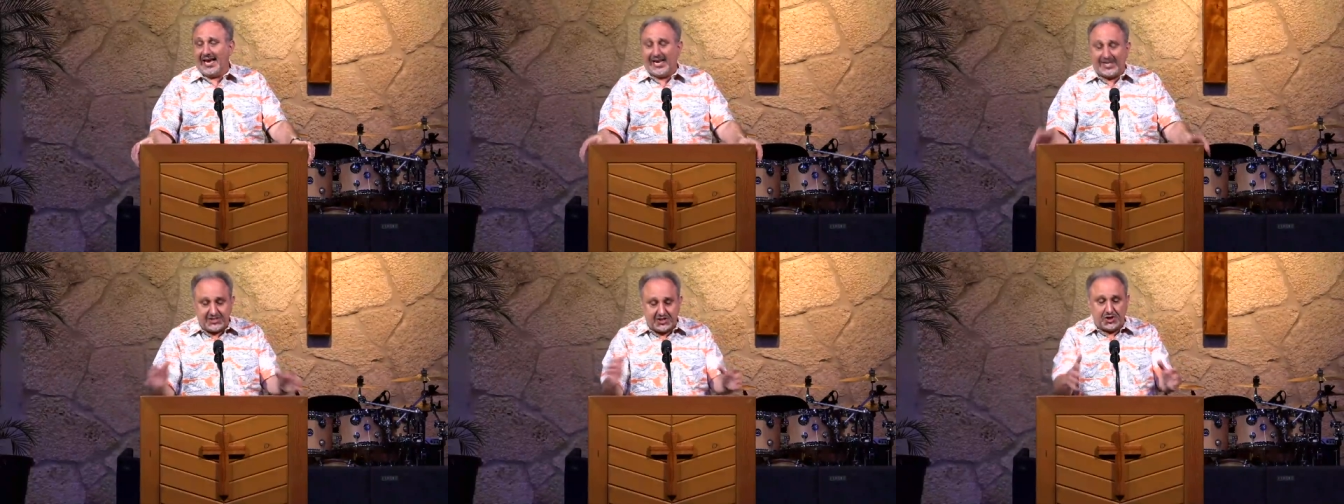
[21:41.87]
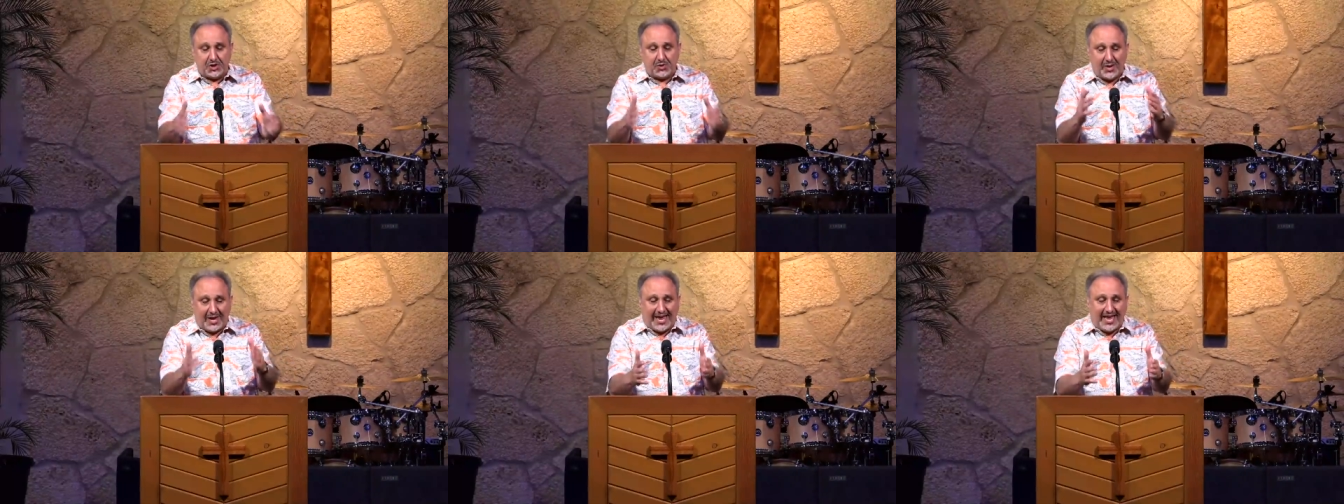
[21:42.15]

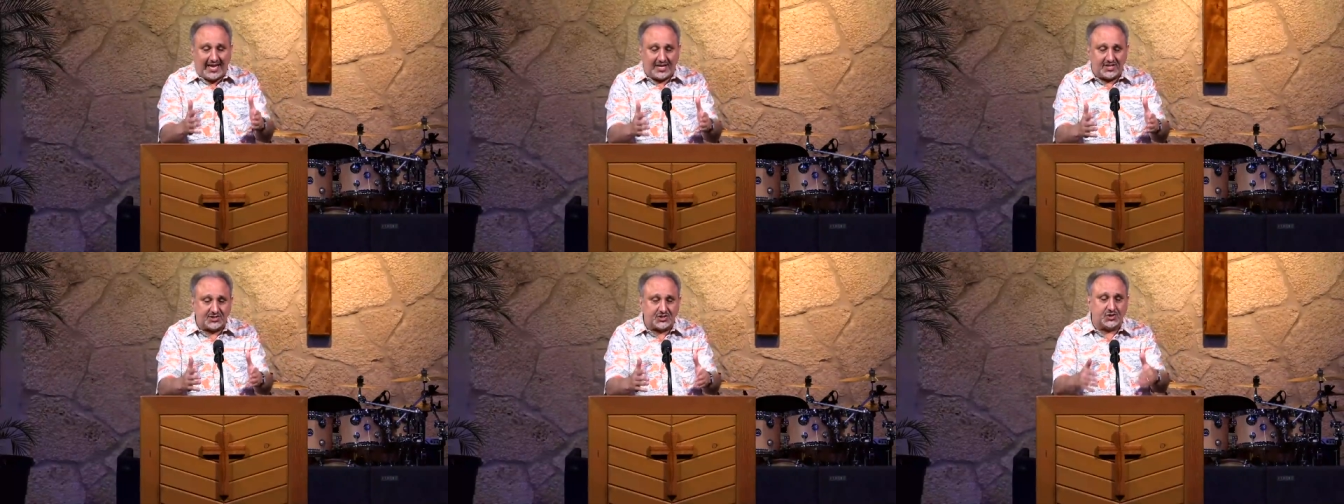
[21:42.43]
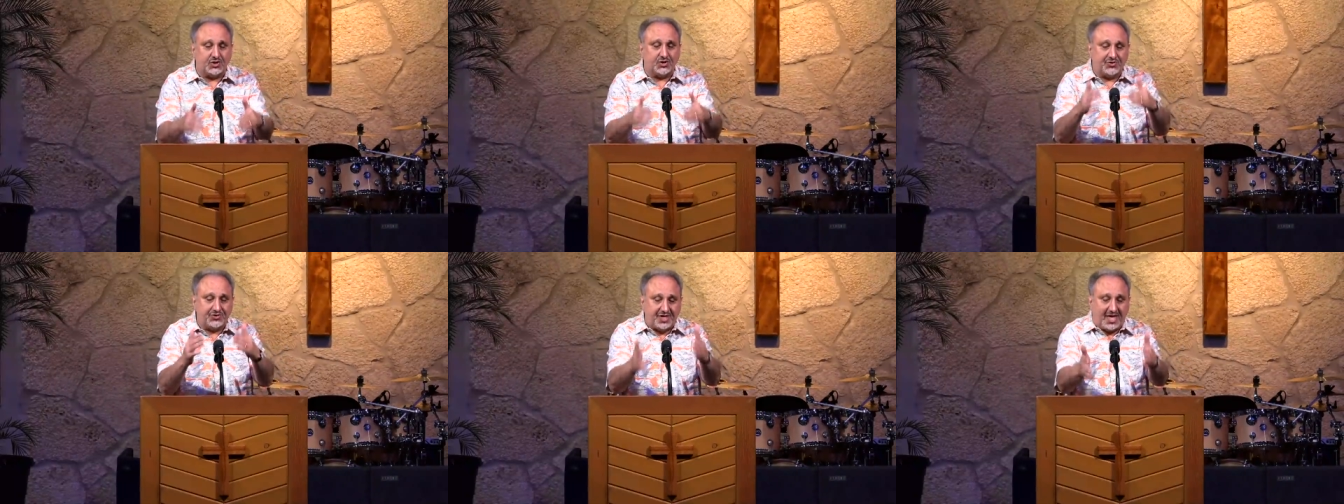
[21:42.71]
Had you
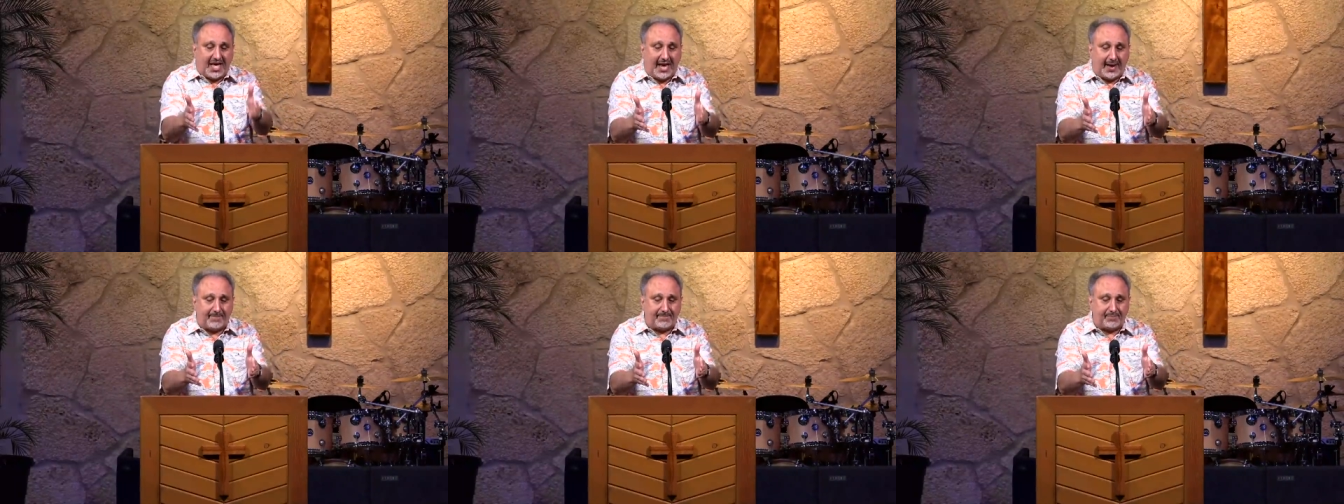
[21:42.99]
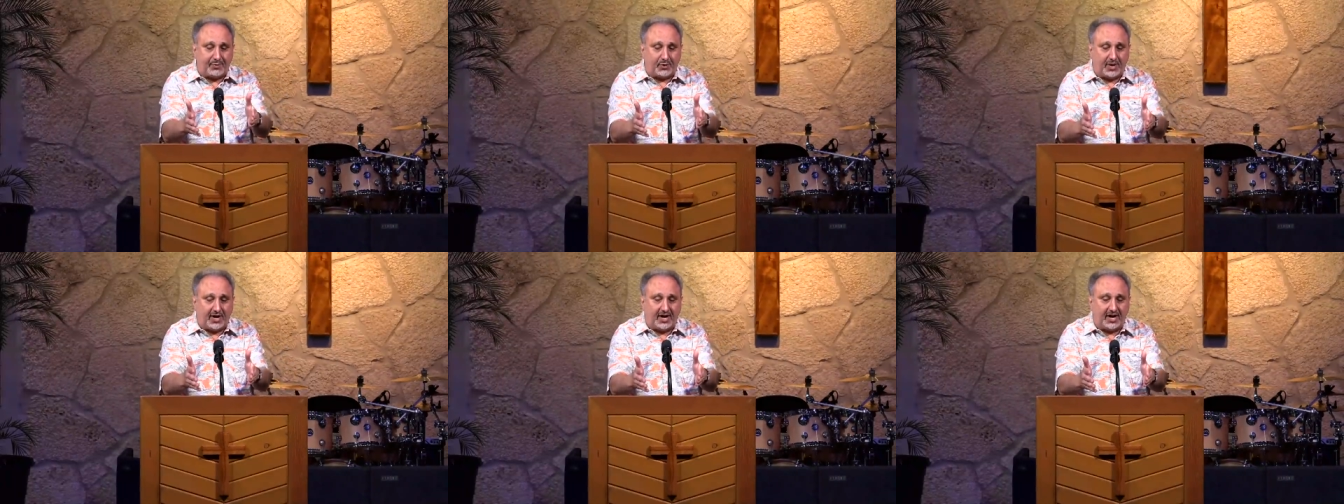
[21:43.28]
answered
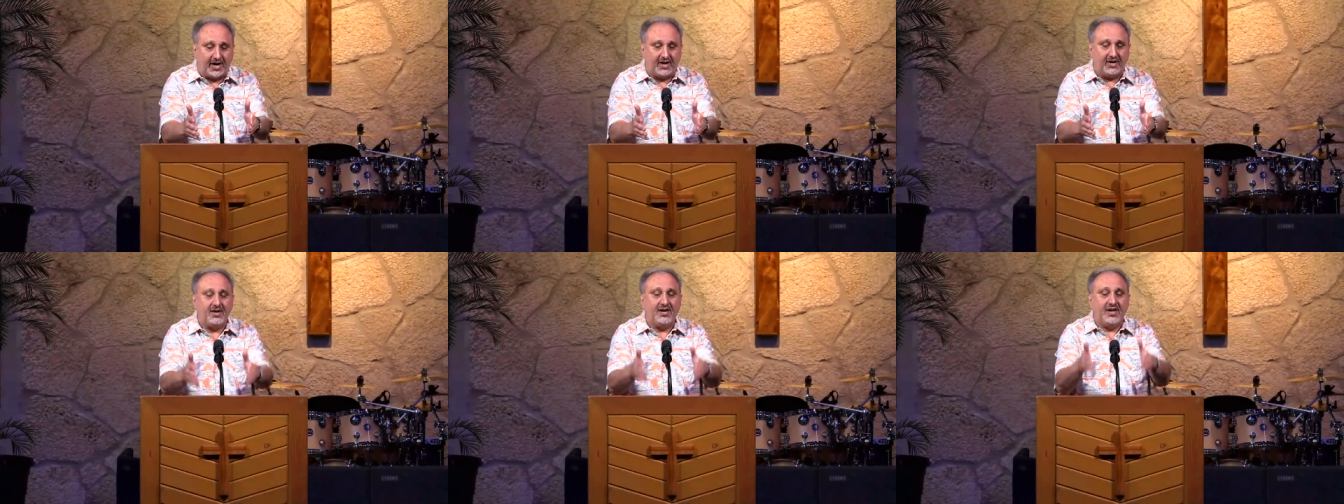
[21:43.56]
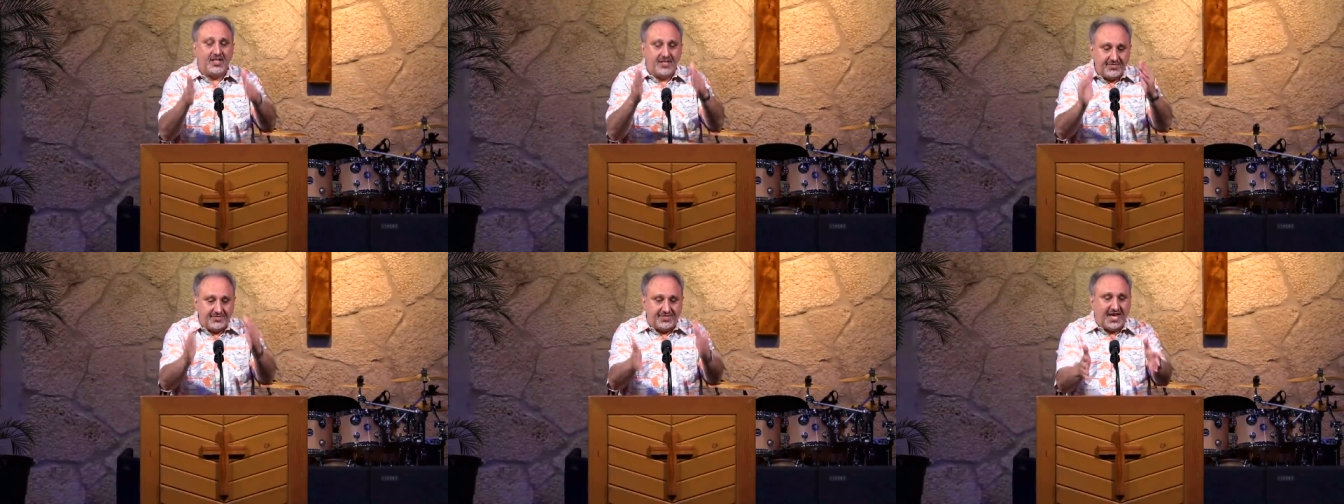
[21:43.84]
that
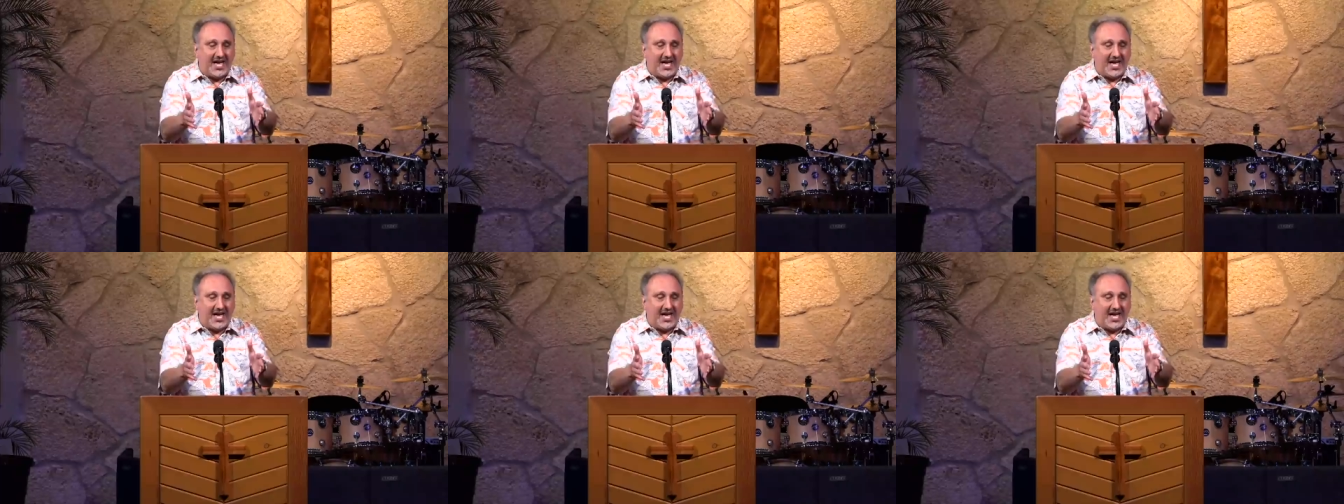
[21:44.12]
prayer